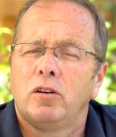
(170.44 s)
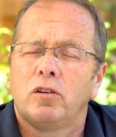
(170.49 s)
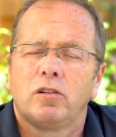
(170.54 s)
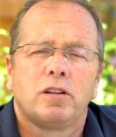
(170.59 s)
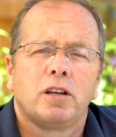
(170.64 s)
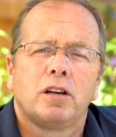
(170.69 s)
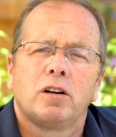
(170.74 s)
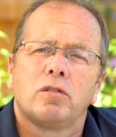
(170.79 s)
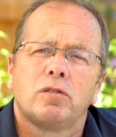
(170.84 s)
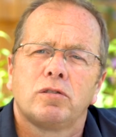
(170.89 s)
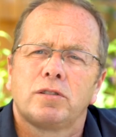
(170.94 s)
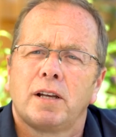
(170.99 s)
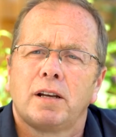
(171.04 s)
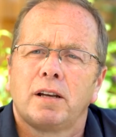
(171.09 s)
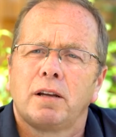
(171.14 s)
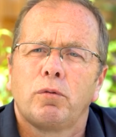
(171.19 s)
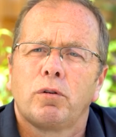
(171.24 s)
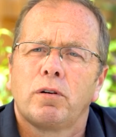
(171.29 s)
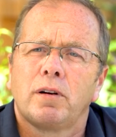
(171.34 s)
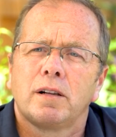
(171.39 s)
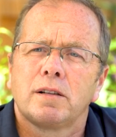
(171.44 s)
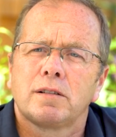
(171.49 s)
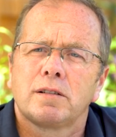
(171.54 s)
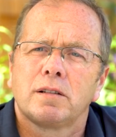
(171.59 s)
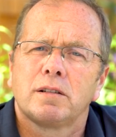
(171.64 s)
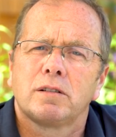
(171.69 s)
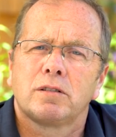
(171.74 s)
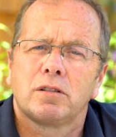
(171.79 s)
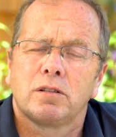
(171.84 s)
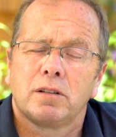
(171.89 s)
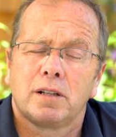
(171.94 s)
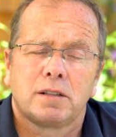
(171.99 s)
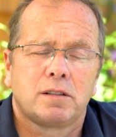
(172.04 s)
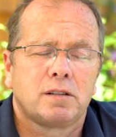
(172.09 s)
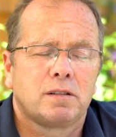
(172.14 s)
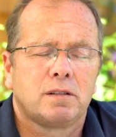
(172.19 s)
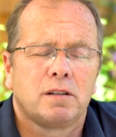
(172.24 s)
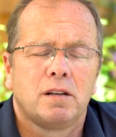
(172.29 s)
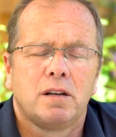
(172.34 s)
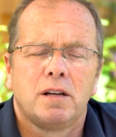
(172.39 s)
nothing goes anywhere else. So
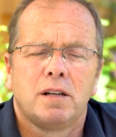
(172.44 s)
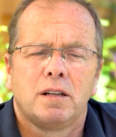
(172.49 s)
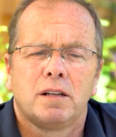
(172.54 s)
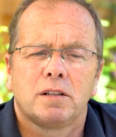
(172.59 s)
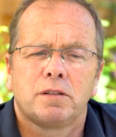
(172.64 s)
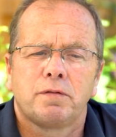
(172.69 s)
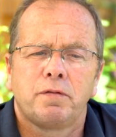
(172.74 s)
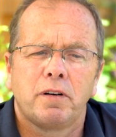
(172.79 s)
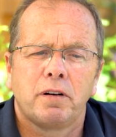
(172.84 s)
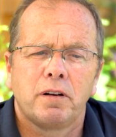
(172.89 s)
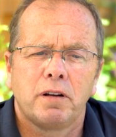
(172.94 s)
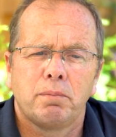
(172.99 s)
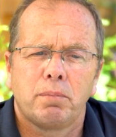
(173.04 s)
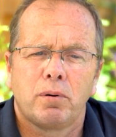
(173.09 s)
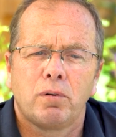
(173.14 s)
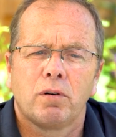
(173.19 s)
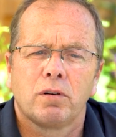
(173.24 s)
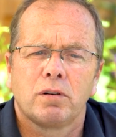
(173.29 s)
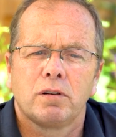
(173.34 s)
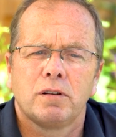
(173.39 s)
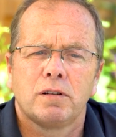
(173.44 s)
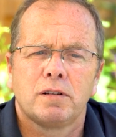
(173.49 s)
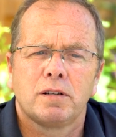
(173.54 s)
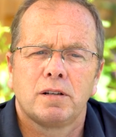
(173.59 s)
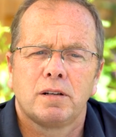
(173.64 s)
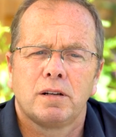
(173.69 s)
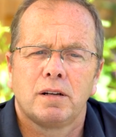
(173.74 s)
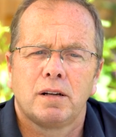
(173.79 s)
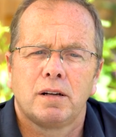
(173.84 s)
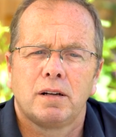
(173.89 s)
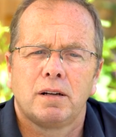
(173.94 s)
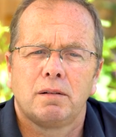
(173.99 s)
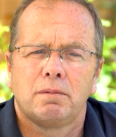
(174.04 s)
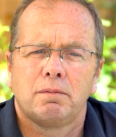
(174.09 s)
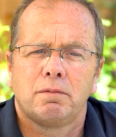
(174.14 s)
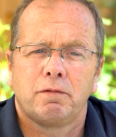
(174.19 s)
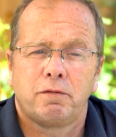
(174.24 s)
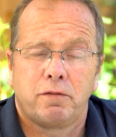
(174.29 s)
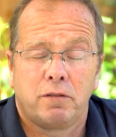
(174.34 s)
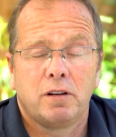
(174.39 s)
that's very important.
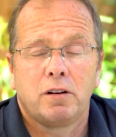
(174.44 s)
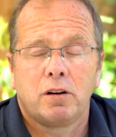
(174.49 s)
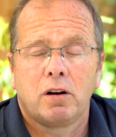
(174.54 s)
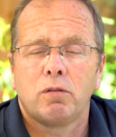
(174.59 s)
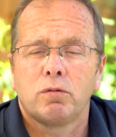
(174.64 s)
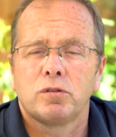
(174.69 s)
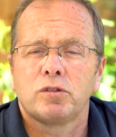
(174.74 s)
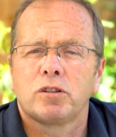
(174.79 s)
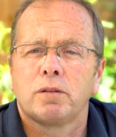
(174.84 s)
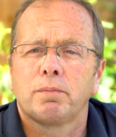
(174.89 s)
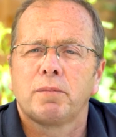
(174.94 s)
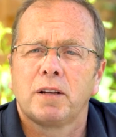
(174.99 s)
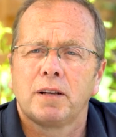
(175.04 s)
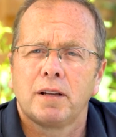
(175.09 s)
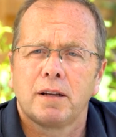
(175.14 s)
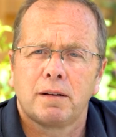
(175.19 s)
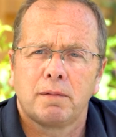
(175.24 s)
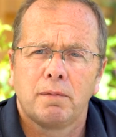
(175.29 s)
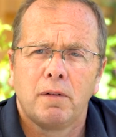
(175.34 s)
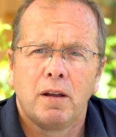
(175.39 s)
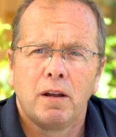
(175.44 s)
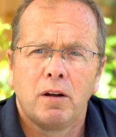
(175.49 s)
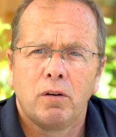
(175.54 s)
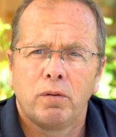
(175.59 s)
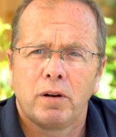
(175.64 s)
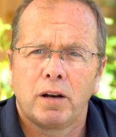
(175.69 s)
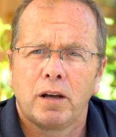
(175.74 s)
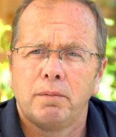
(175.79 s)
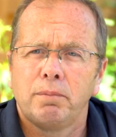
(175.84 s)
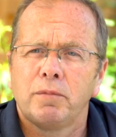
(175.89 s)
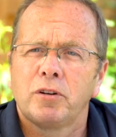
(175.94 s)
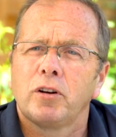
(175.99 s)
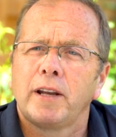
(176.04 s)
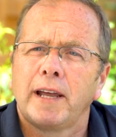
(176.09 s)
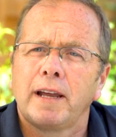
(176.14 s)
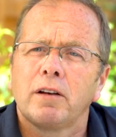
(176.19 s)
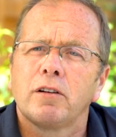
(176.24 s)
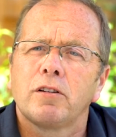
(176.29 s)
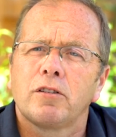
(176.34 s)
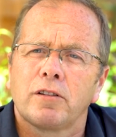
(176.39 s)
It's always something that when I'm
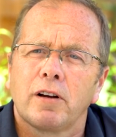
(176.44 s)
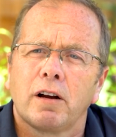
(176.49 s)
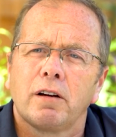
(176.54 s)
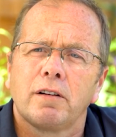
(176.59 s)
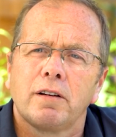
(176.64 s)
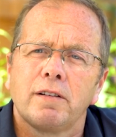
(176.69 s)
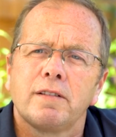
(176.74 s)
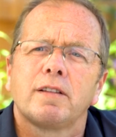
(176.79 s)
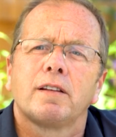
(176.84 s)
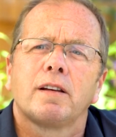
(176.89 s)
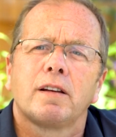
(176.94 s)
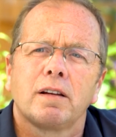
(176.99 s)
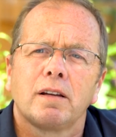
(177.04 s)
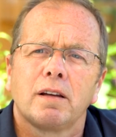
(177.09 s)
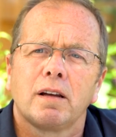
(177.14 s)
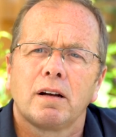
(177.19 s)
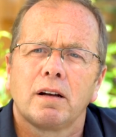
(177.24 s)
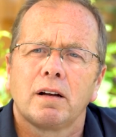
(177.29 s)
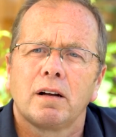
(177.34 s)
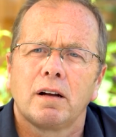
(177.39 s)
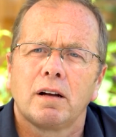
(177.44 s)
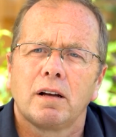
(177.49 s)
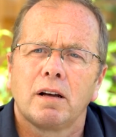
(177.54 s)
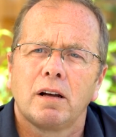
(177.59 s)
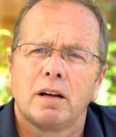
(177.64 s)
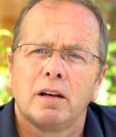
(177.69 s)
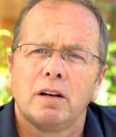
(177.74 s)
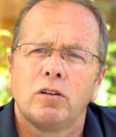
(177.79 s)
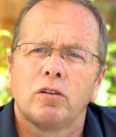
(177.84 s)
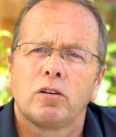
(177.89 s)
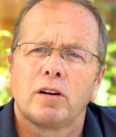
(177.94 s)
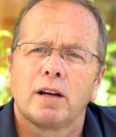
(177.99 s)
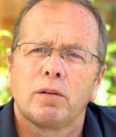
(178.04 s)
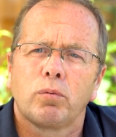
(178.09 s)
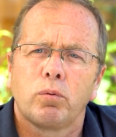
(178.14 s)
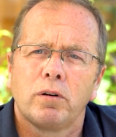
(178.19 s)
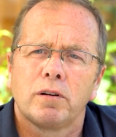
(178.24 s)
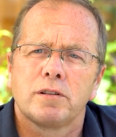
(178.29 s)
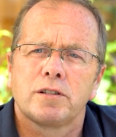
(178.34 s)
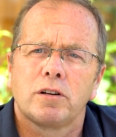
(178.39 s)
donating to charities that I look
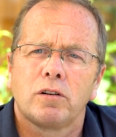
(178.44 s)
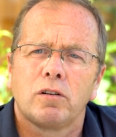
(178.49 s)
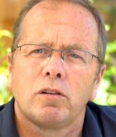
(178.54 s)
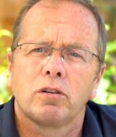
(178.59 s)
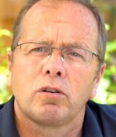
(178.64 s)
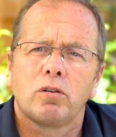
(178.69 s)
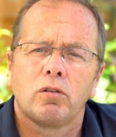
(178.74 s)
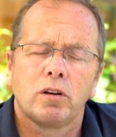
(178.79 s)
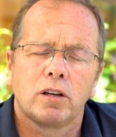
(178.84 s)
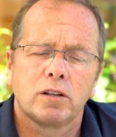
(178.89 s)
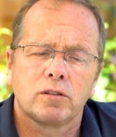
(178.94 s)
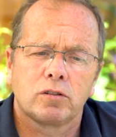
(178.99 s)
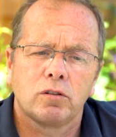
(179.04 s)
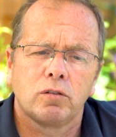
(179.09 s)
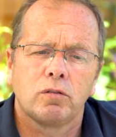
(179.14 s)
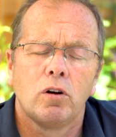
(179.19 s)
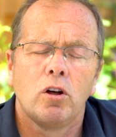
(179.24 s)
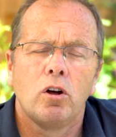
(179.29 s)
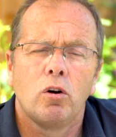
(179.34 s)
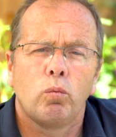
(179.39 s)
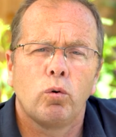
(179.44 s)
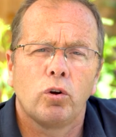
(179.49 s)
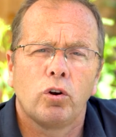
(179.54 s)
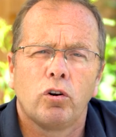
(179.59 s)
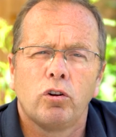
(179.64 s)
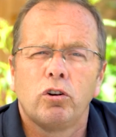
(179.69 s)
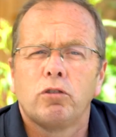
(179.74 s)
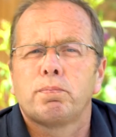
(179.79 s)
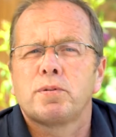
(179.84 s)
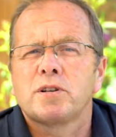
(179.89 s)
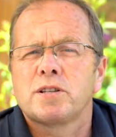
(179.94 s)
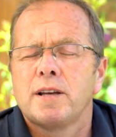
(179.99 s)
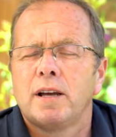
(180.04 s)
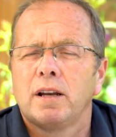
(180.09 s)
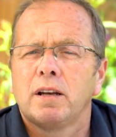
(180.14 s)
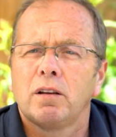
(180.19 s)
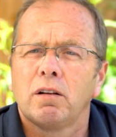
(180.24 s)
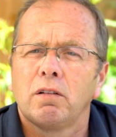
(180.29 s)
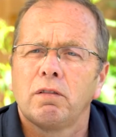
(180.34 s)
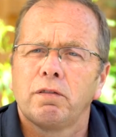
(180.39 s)
at, where is it all going. So
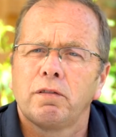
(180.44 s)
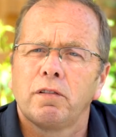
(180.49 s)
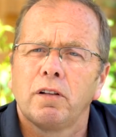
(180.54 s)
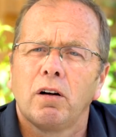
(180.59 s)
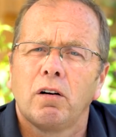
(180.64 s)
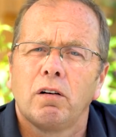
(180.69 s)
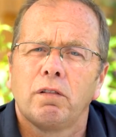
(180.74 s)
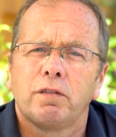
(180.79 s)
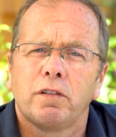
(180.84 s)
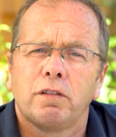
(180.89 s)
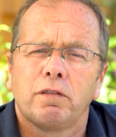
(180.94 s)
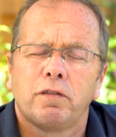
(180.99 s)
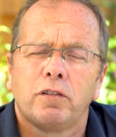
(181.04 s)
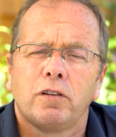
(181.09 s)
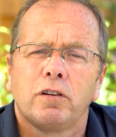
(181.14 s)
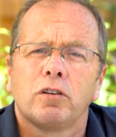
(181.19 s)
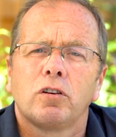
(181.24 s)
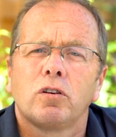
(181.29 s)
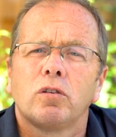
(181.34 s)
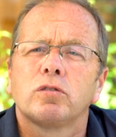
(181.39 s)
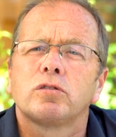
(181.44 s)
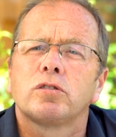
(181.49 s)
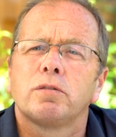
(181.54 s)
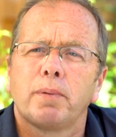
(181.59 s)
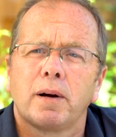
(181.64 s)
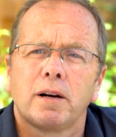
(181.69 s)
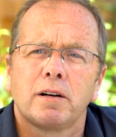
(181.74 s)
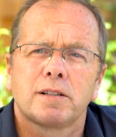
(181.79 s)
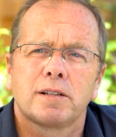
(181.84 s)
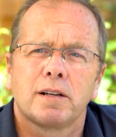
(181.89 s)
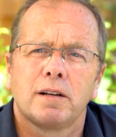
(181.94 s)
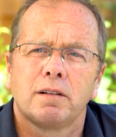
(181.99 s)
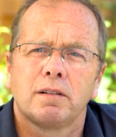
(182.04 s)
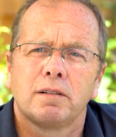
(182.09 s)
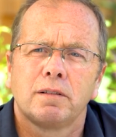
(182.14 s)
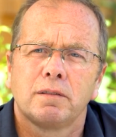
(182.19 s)
100% of the fund goes to Bardstown.